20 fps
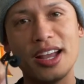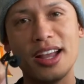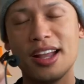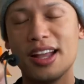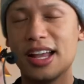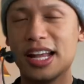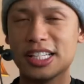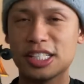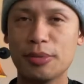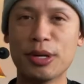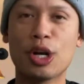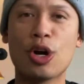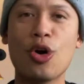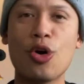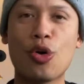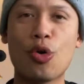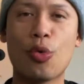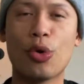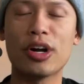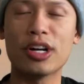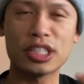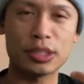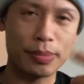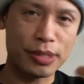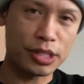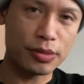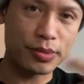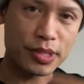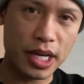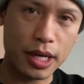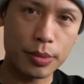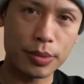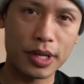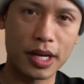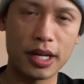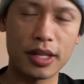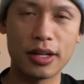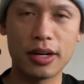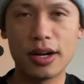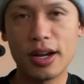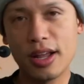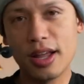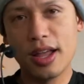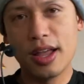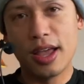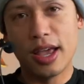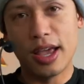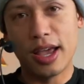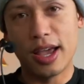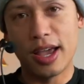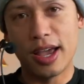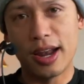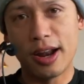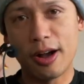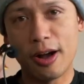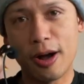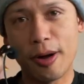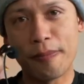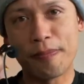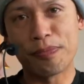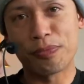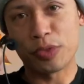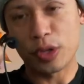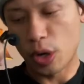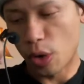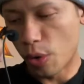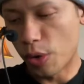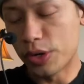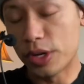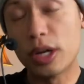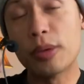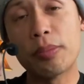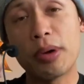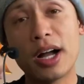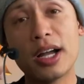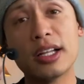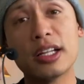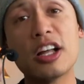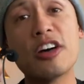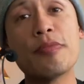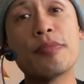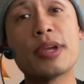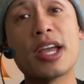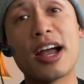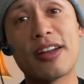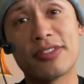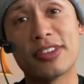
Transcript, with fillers: it's going to be cool. We're going to spend some time together, and um you'll probably love me after